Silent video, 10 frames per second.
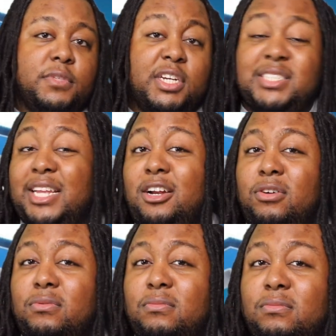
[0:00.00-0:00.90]
Because they
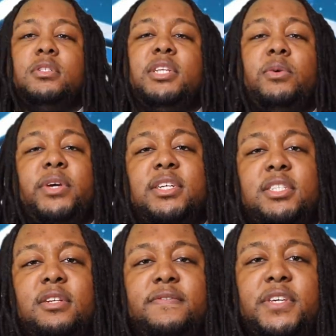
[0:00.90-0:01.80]
don't. Then we get
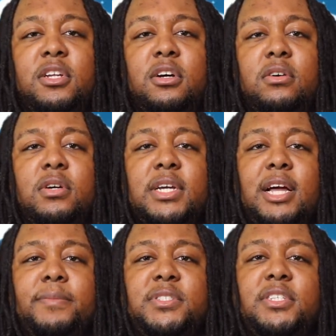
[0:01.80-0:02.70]
to the veto
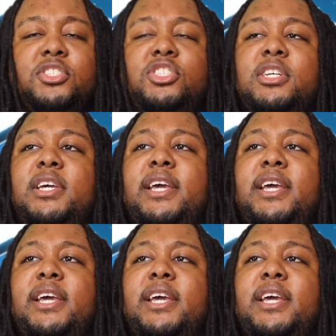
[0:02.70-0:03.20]
competition,